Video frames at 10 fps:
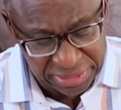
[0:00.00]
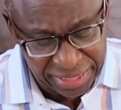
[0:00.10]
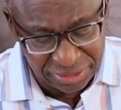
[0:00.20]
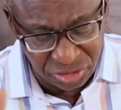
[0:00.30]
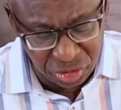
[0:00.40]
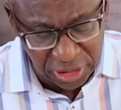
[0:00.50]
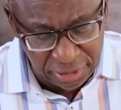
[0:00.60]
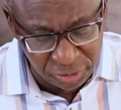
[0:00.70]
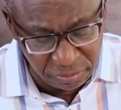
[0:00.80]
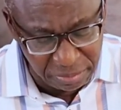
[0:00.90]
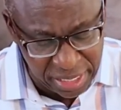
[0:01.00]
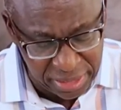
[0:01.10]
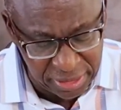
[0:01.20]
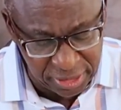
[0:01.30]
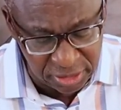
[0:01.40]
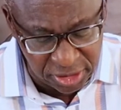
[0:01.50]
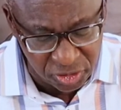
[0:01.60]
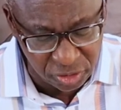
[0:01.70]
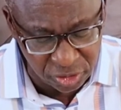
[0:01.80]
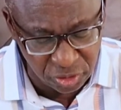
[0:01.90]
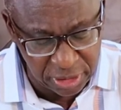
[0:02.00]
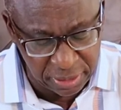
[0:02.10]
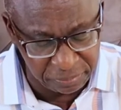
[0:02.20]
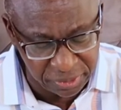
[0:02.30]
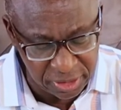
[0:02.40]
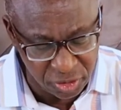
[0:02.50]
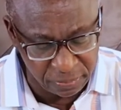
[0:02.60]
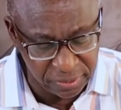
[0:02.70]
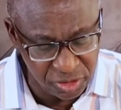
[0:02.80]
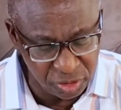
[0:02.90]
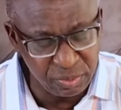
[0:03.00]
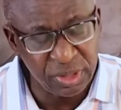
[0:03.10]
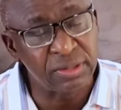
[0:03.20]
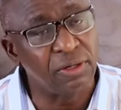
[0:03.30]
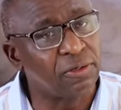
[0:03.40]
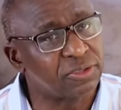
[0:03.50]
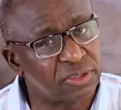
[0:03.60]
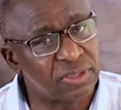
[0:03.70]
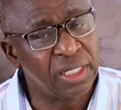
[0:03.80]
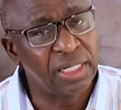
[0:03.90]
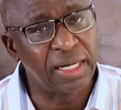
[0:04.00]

that drown men in destruction and perdition. Perdition means loss.